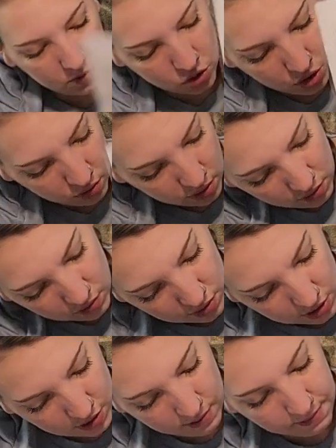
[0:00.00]
Showed those
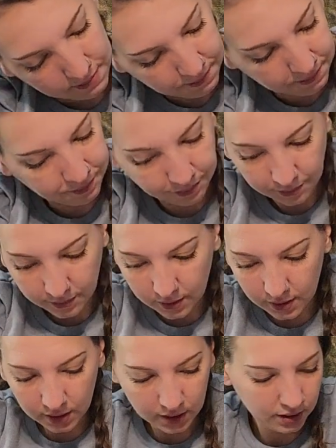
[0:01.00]
two.
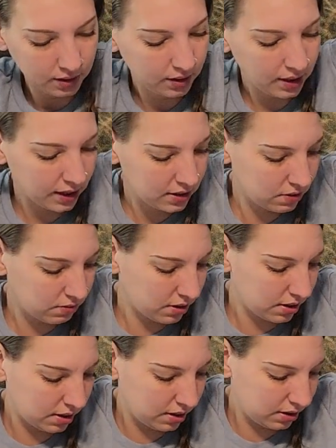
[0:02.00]
Next
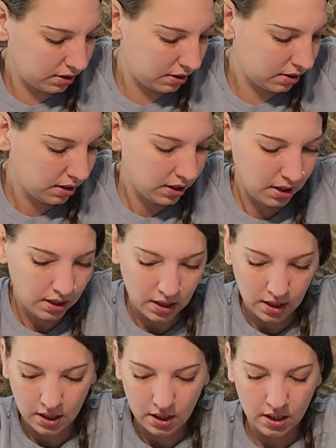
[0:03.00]
one
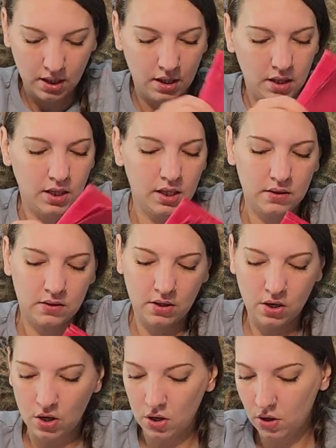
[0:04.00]
is
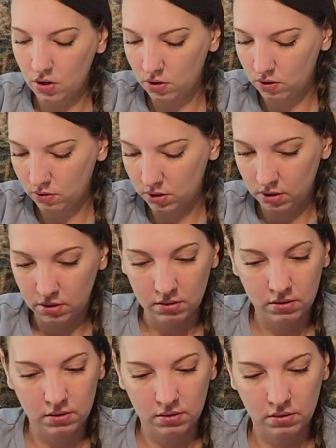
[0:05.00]
called,
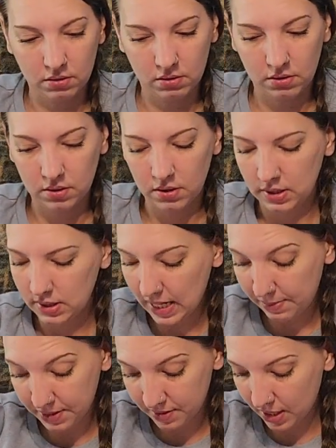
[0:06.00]

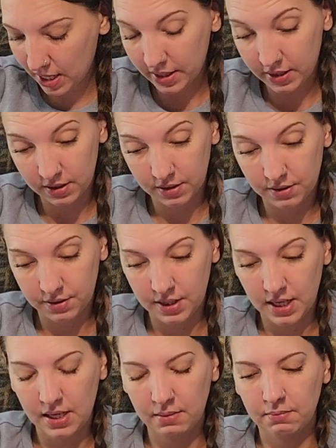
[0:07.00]
same designer,
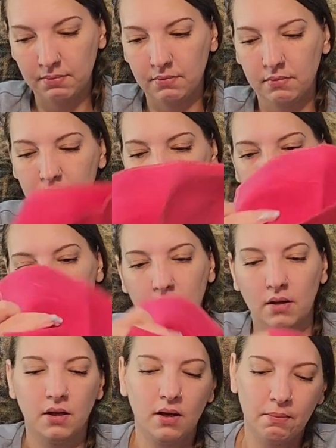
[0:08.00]
same
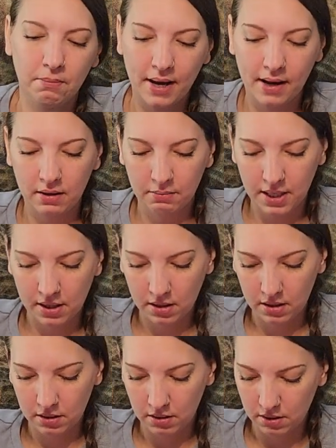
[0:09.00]
pattern
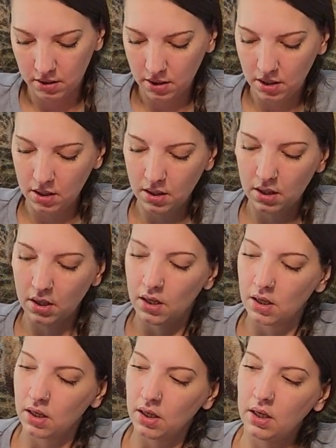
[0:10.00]
maker.
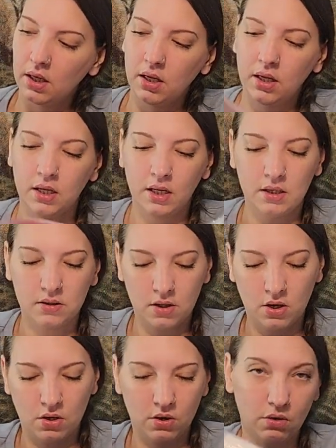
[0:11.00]
It is
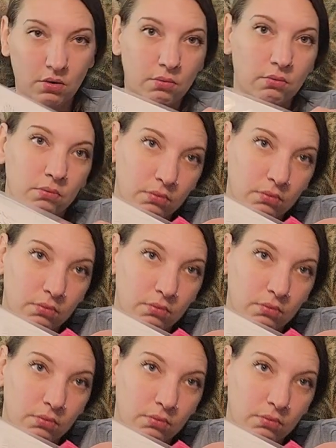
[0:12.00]
called